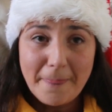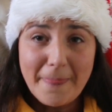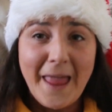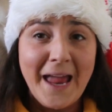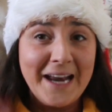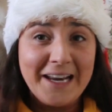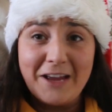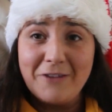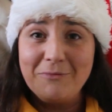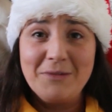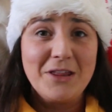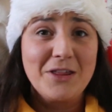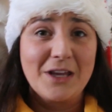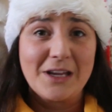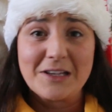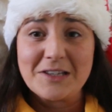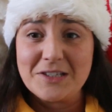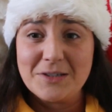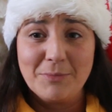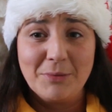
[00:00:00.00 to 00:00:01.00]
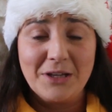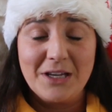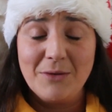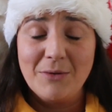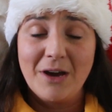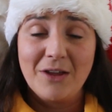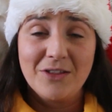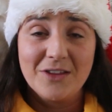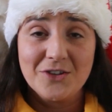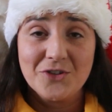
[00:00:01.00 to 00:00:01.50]
and give me things to play
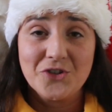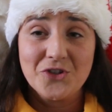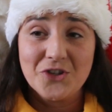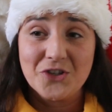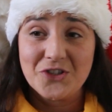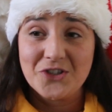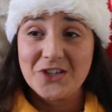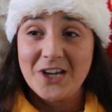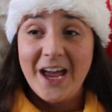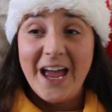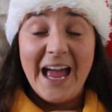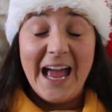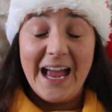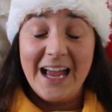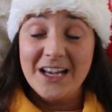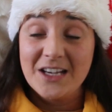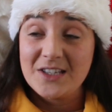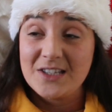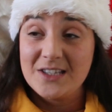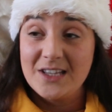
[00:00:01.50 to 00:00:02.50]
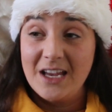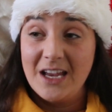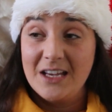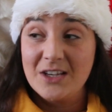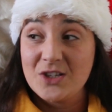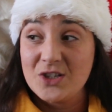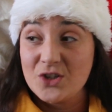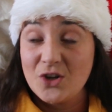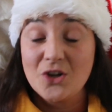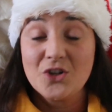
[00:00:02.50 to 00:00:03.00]
with,
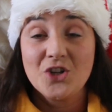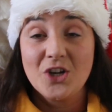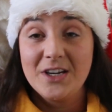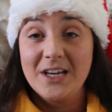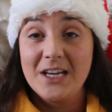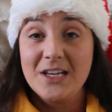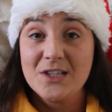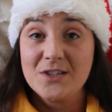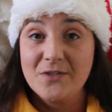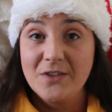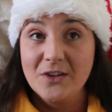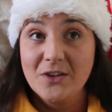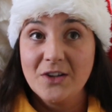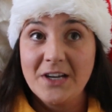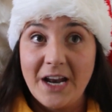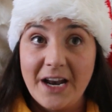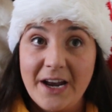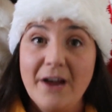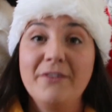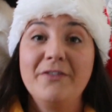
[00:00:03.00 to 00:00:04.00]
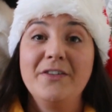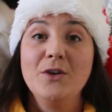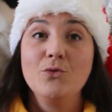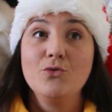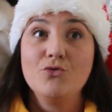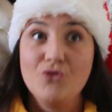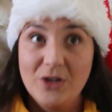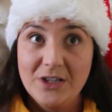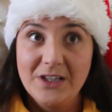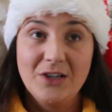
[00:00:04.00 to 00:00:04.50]
it's such a nice feeling, and I feel
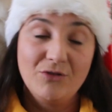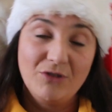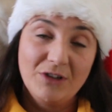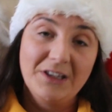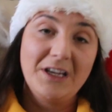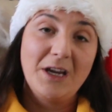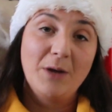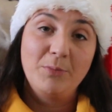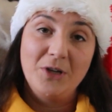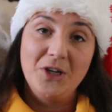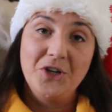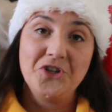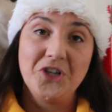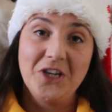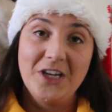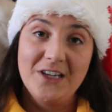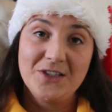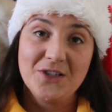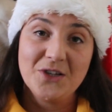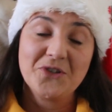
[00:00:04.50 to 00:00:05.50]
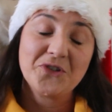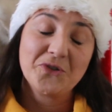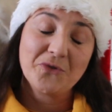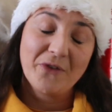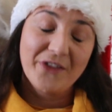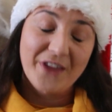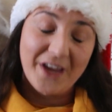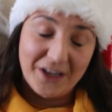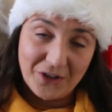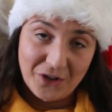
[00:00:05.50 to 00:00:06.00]
really, really appreciated, so
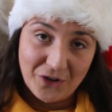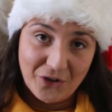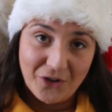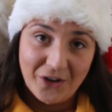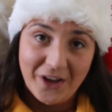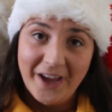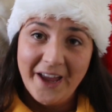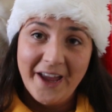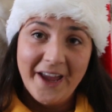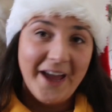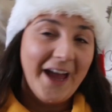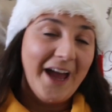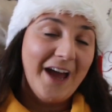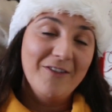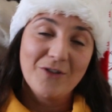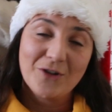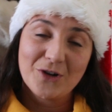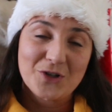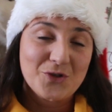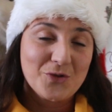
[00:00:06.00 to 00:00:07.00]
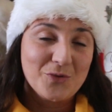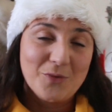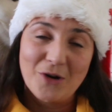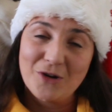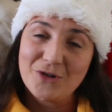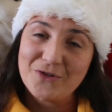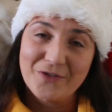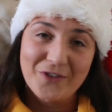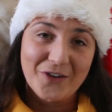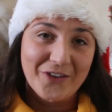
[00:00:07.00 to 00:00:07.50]
thank you ever so
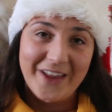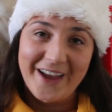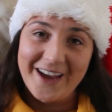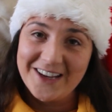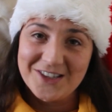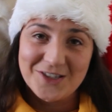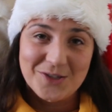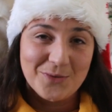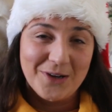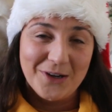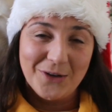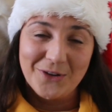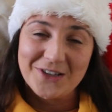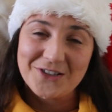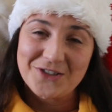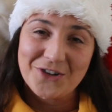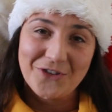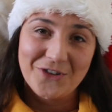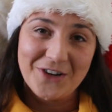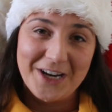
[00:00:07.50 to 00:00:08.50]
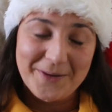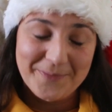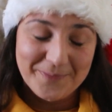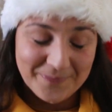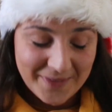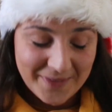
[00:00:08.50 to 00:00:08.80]
much for that as well. It's great.